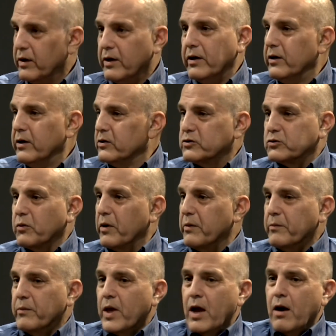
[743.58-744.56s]
swim.
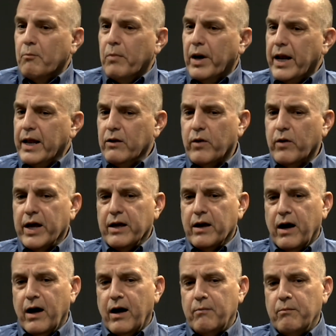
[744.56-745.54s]
But anyway,
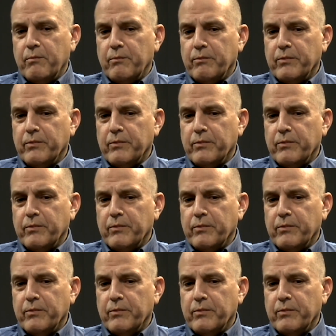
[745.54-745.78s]
um,